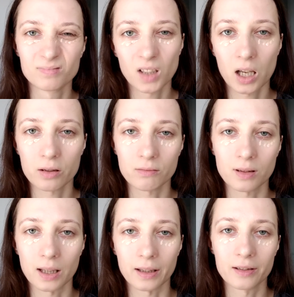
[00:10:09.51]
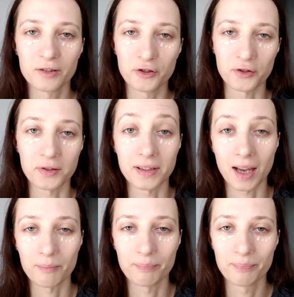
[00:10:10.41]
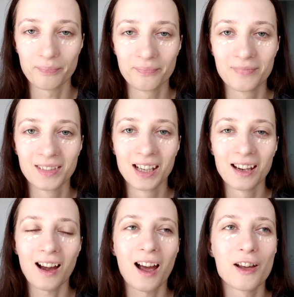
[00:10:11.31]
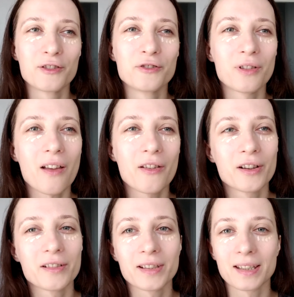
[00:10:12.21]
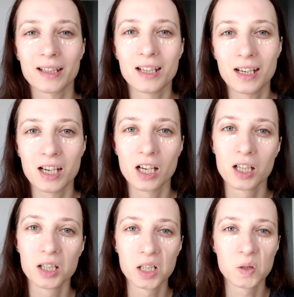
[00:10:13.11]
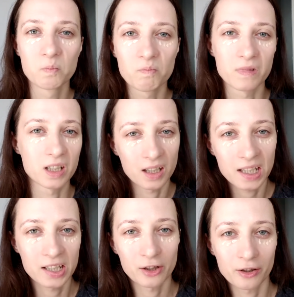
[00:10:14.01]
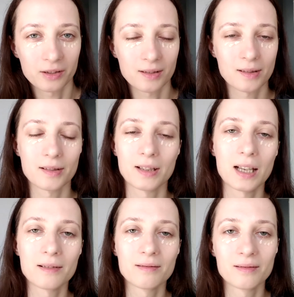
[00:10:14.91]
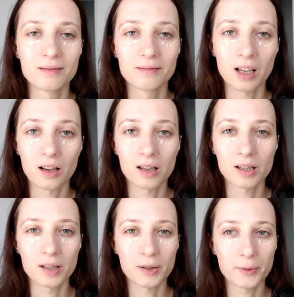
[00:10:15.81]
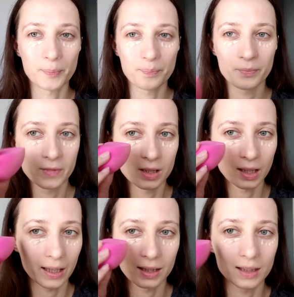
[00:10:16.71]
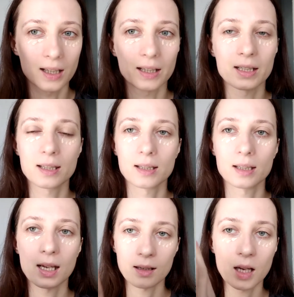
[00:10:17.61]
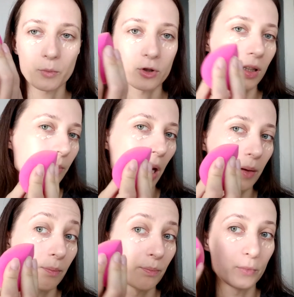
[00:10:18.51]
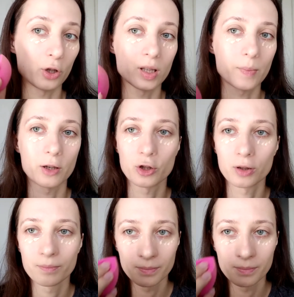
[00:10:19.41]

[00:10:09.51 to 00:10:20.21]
I don't like to see them. I'd rather see dark circles than like lines, and I'm using my beauty sponge.